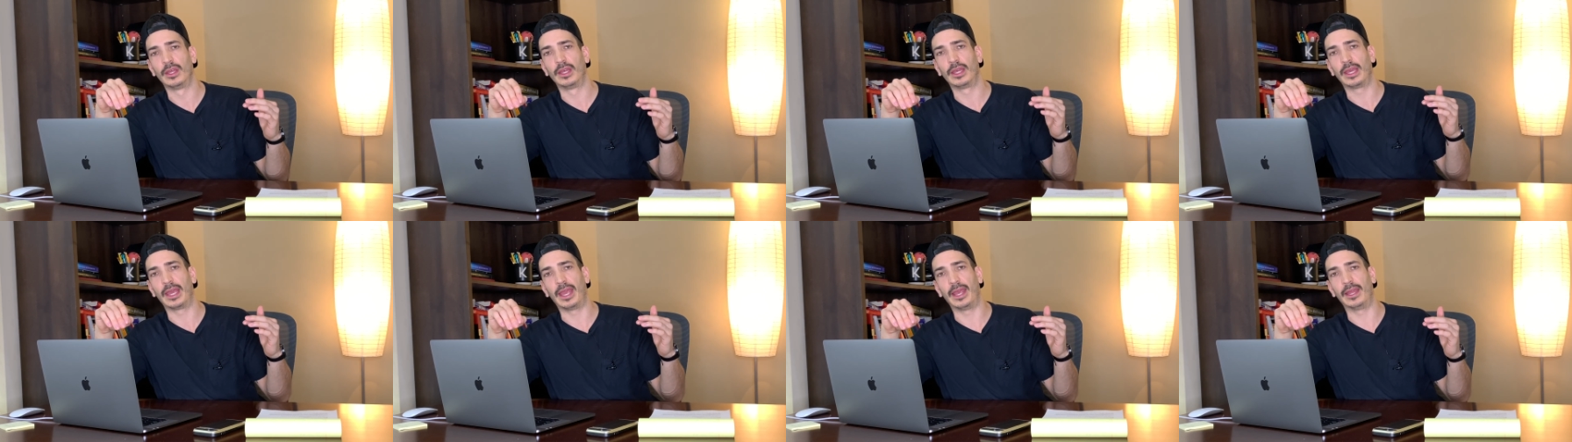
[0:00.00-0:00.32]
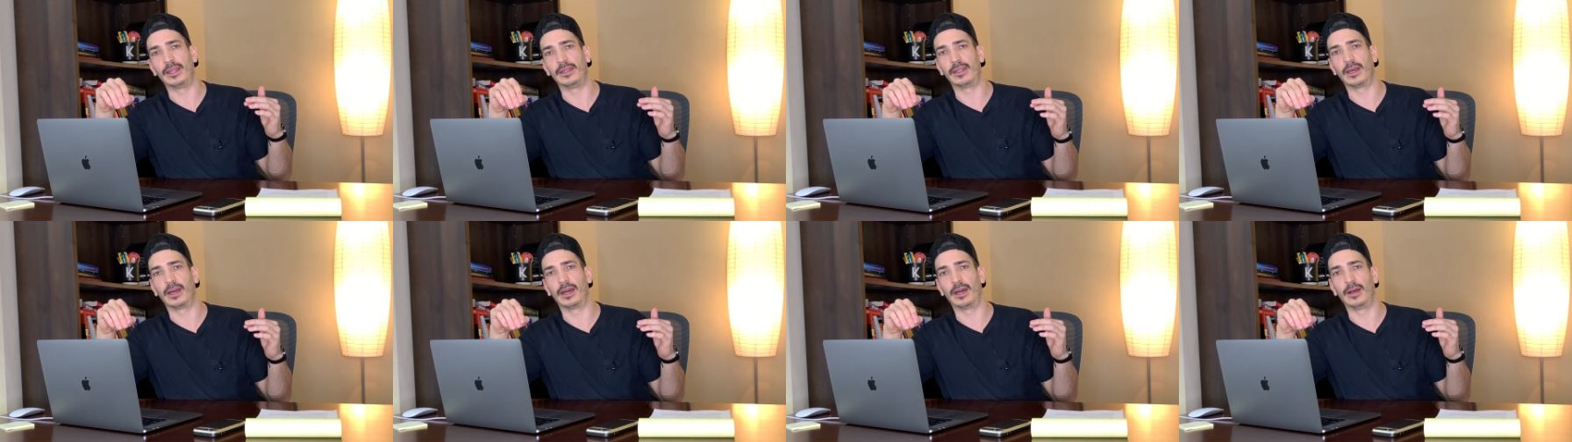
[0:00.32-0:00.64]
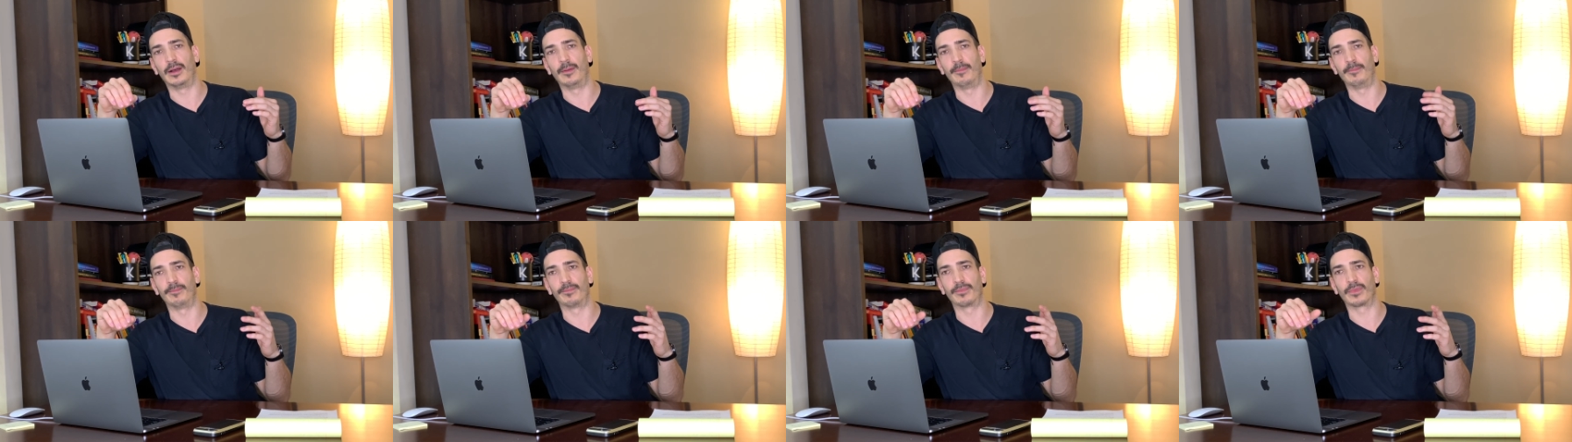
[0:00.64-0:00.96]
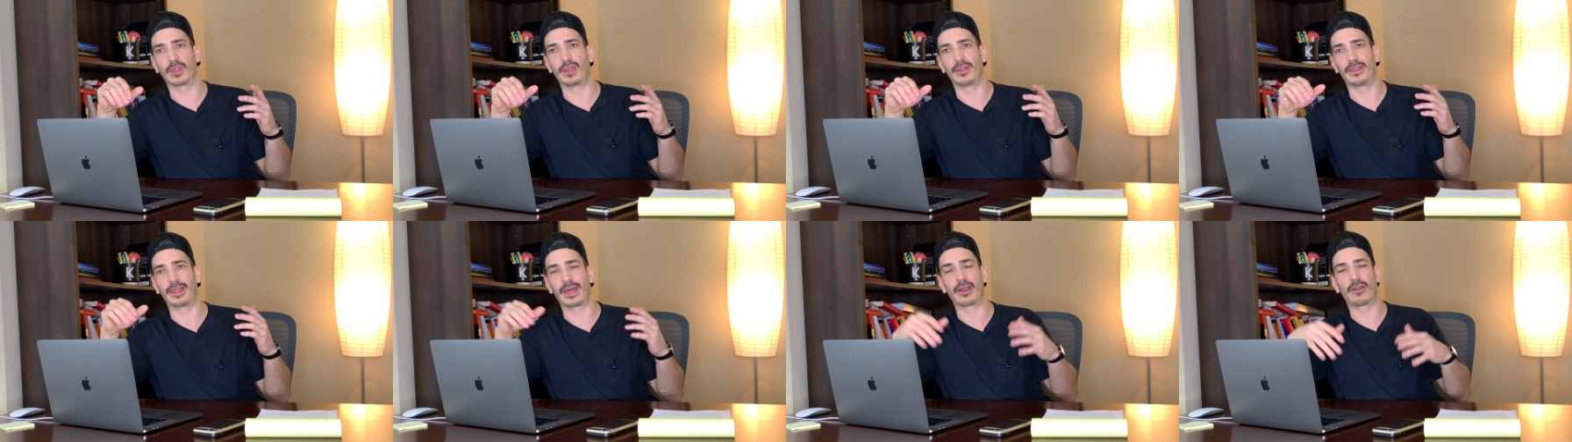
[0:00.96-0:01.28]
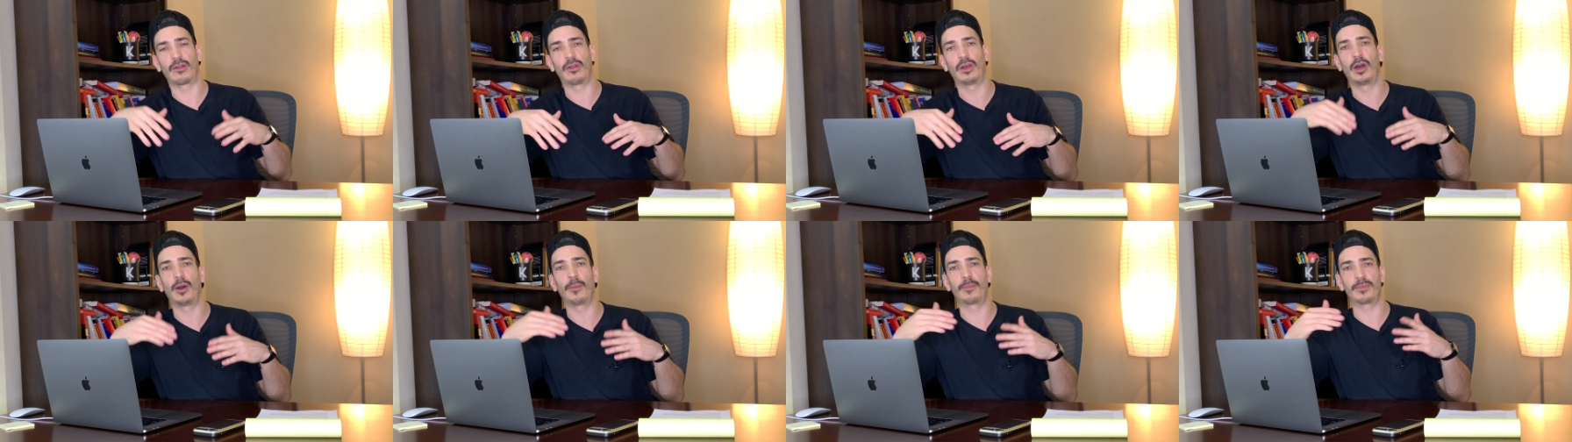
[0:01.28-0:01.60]
and um, that'll
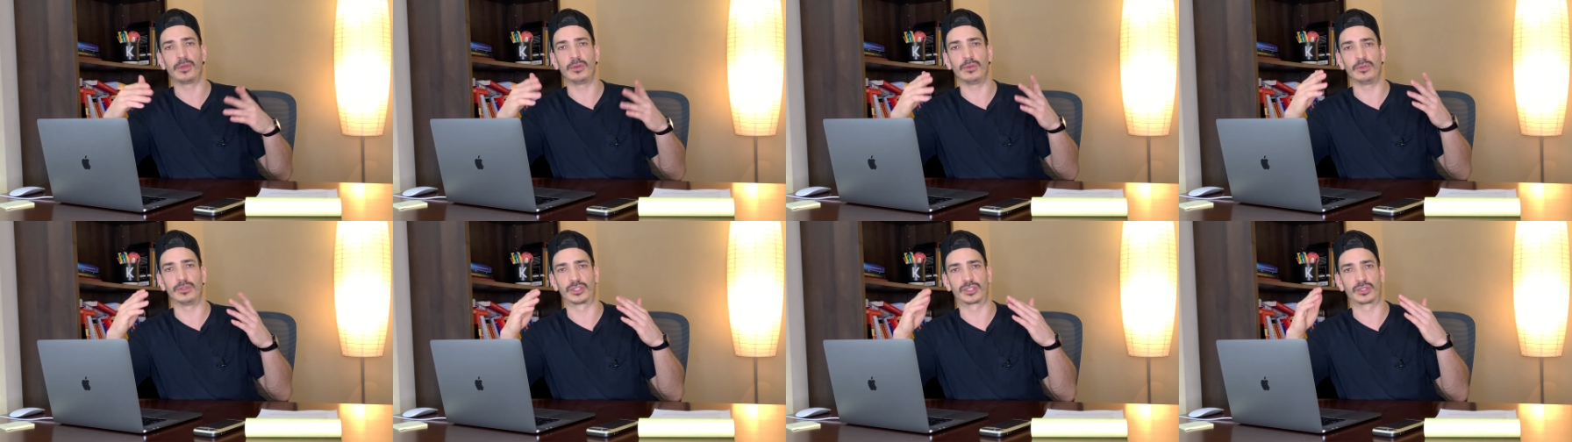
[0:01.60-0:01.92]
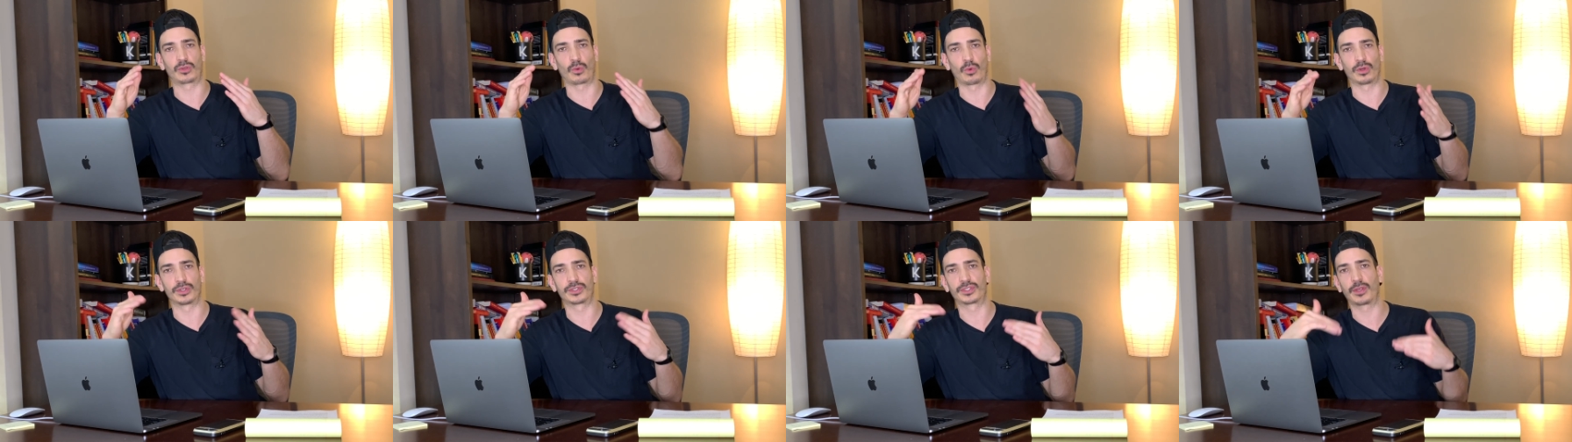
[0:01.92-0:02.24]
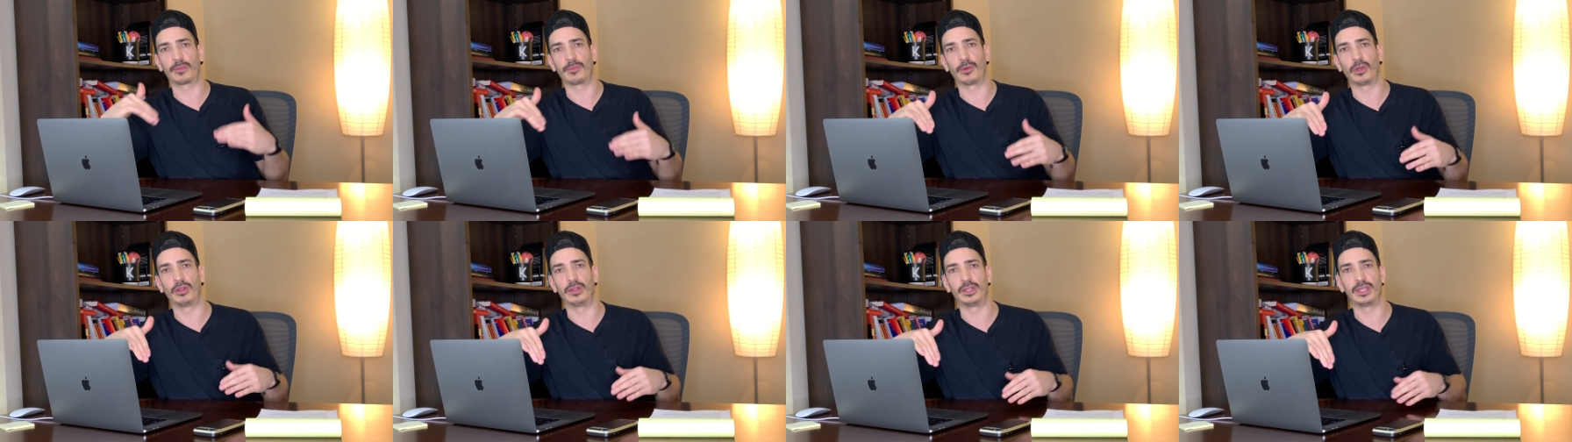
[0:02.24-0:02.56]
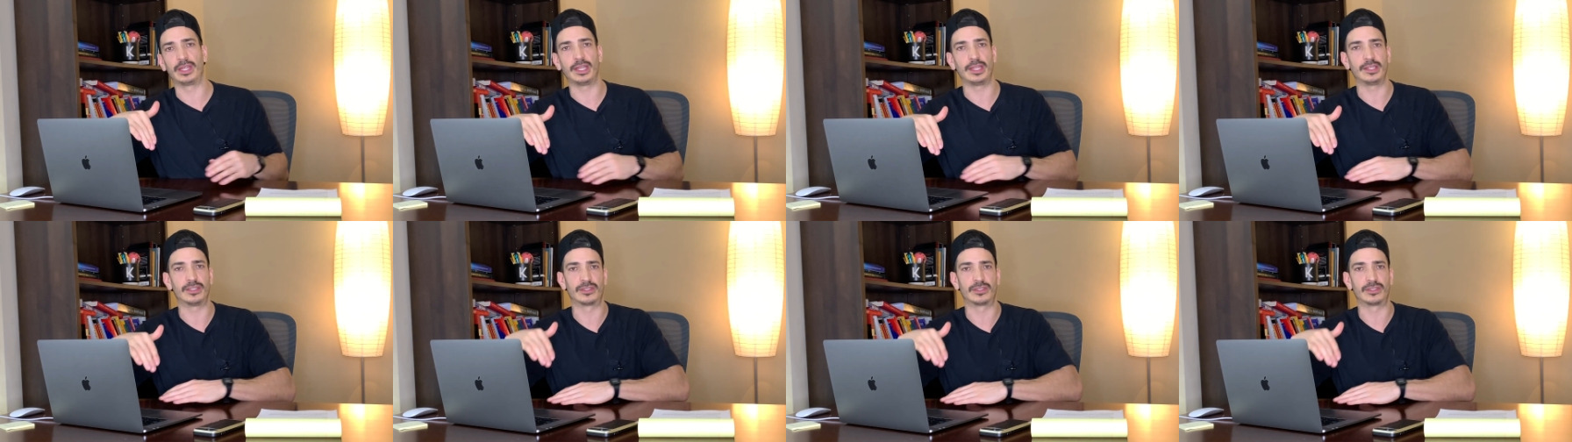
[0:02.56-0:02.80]
help you store some of your leads.